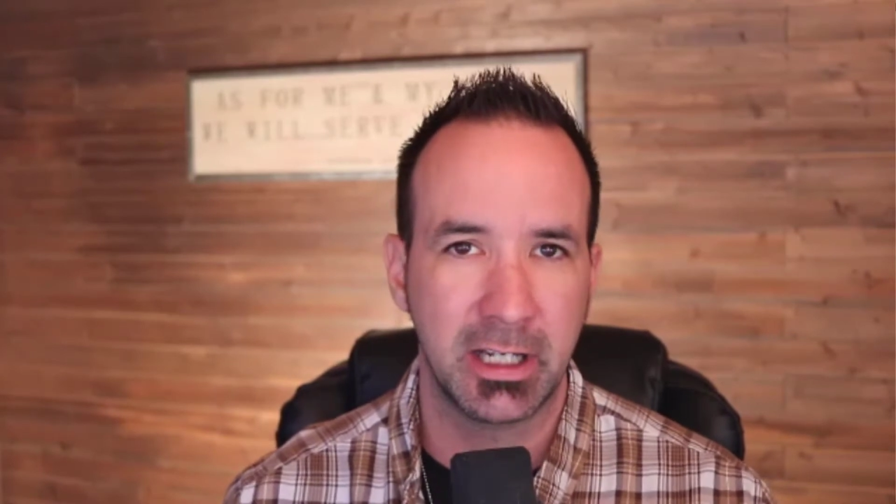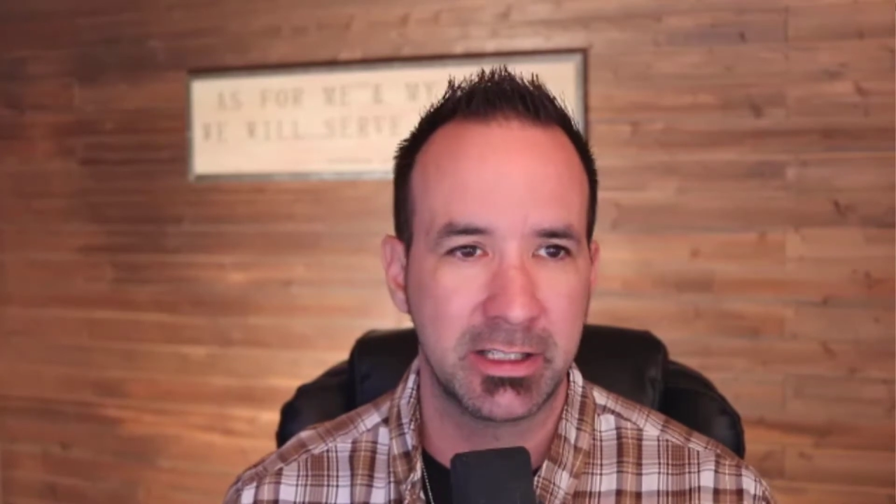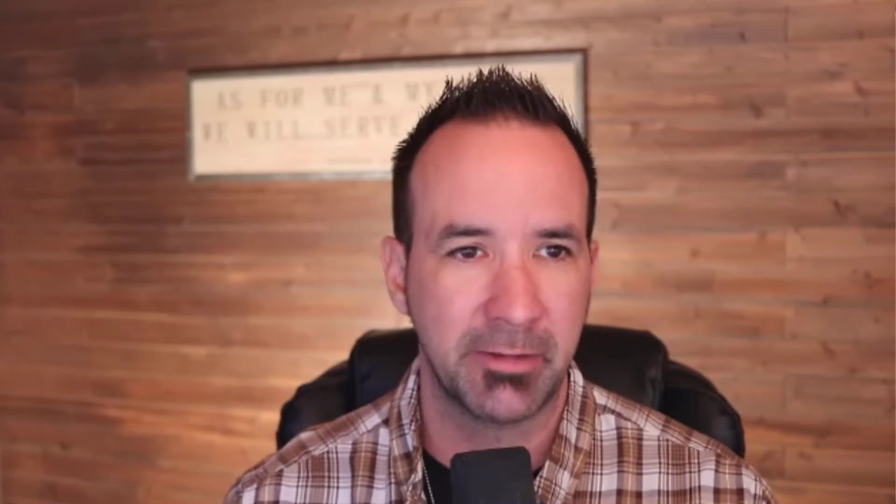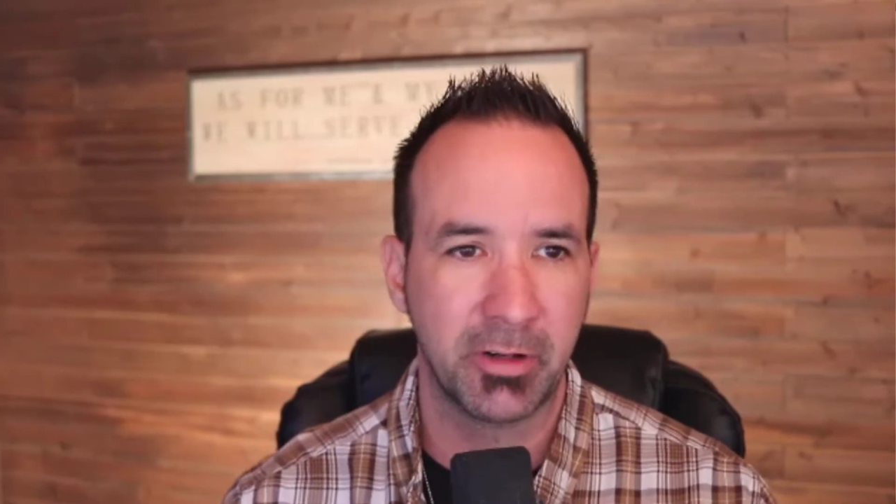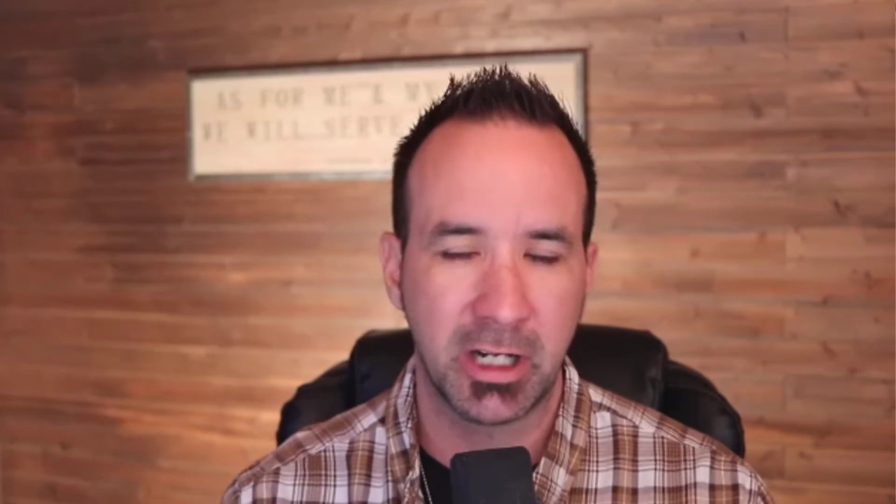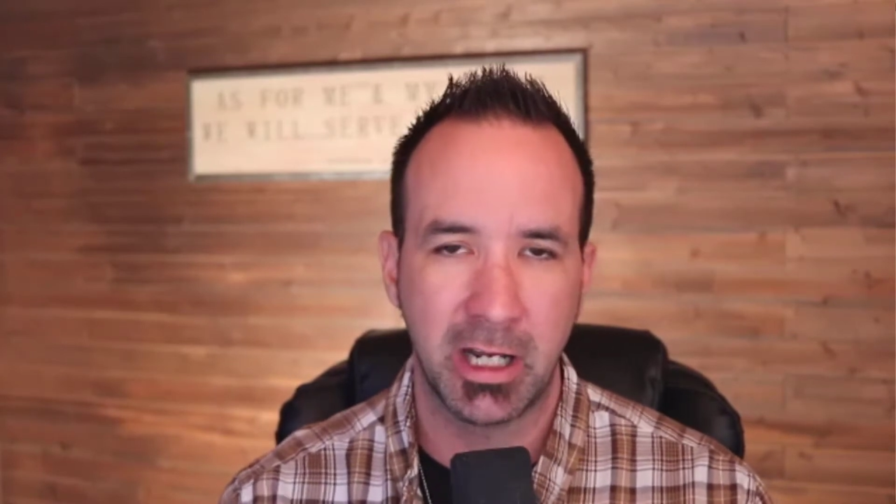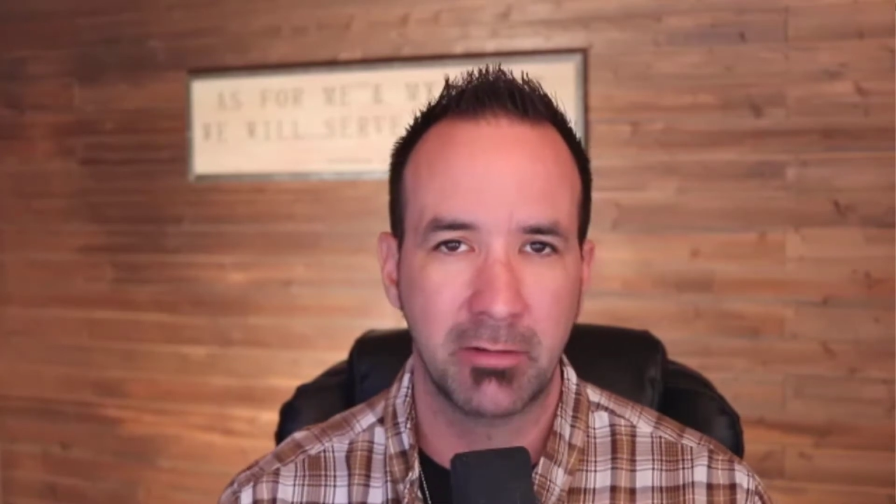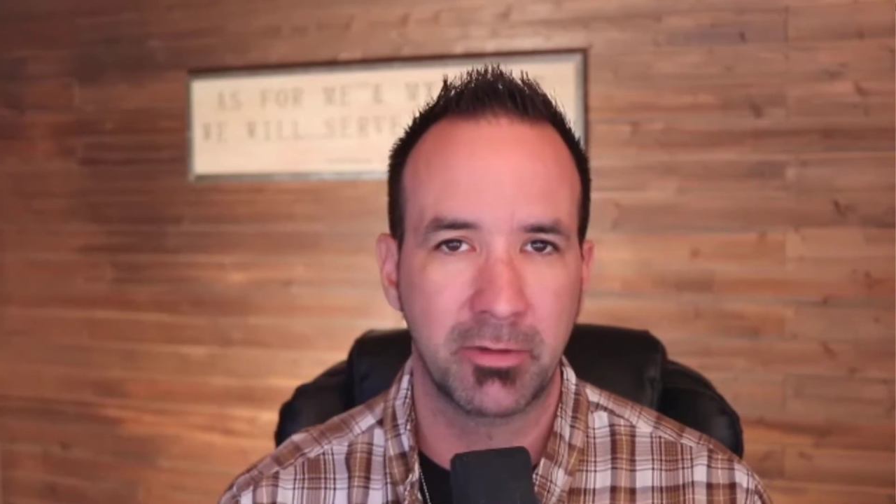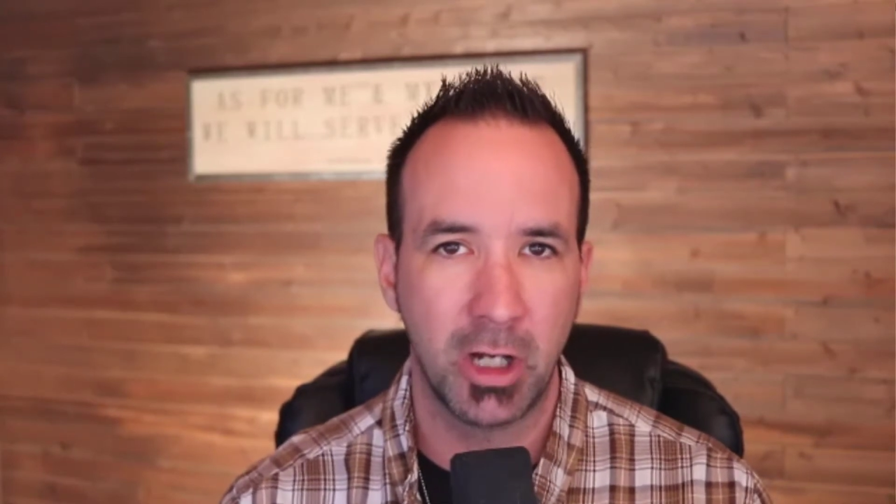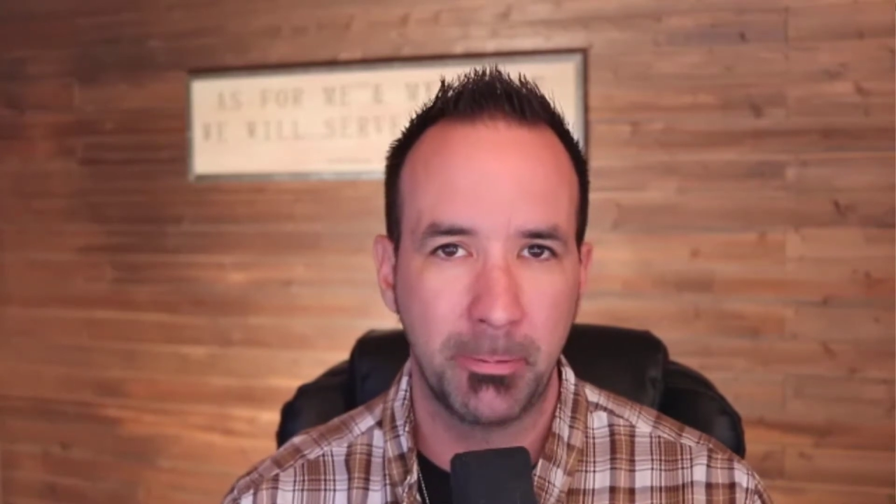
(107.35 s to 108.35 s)
different kind
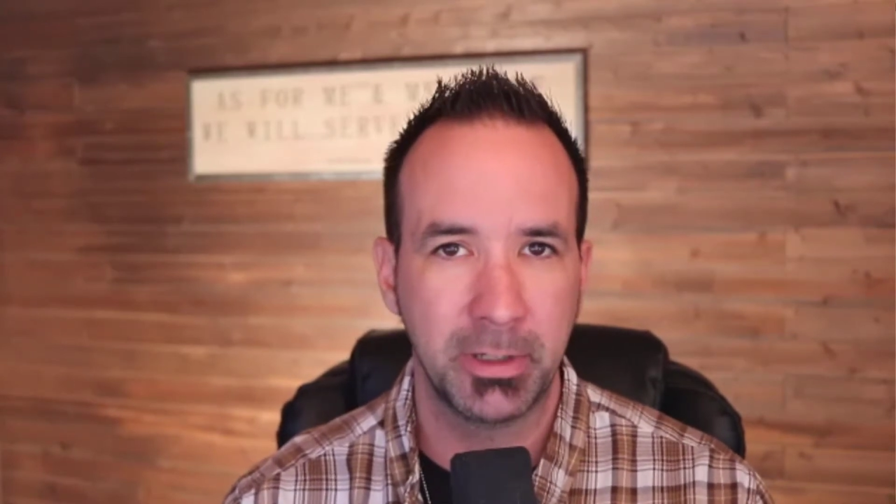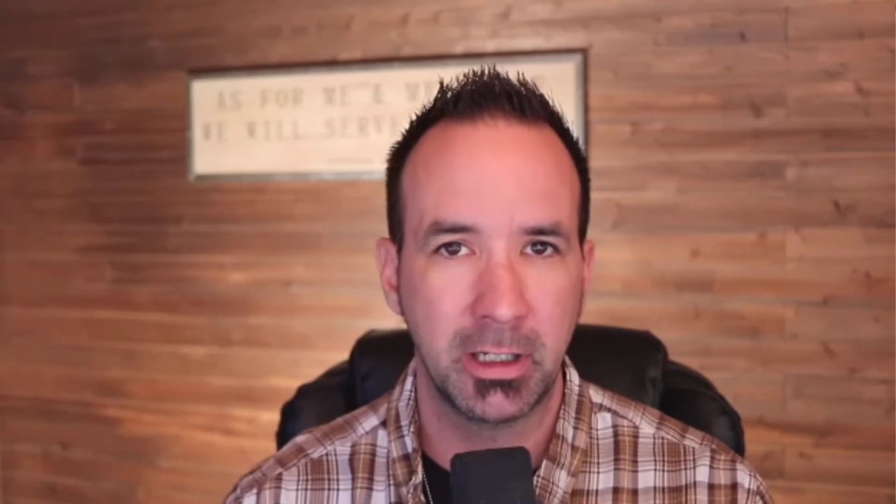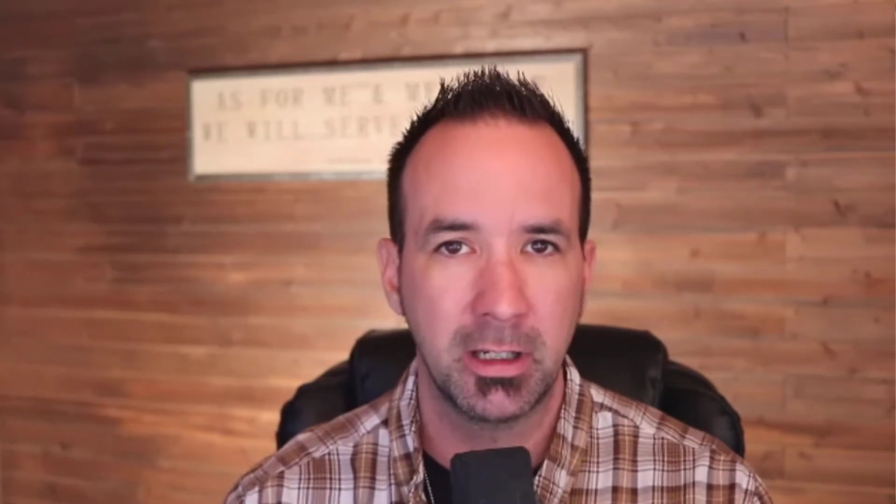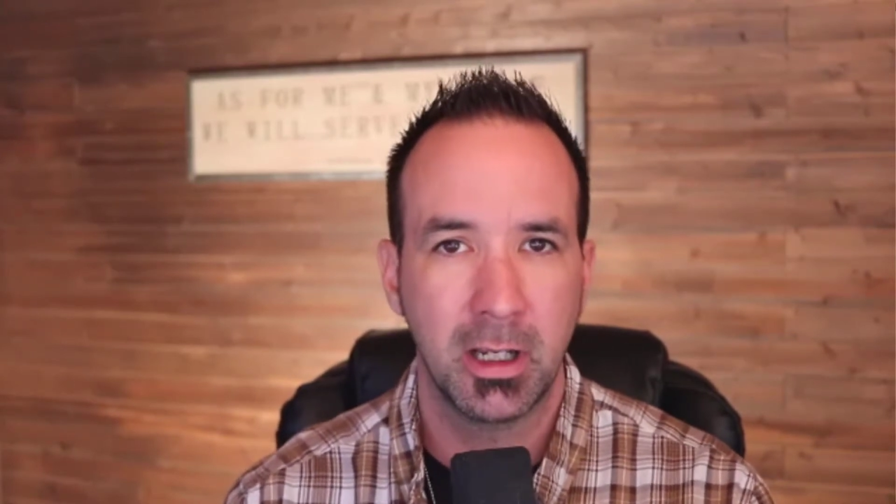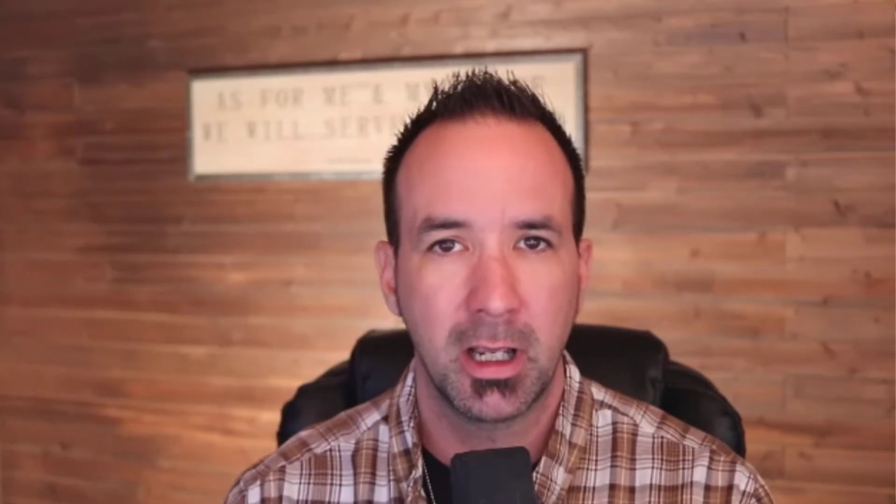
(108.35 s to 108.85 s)
of company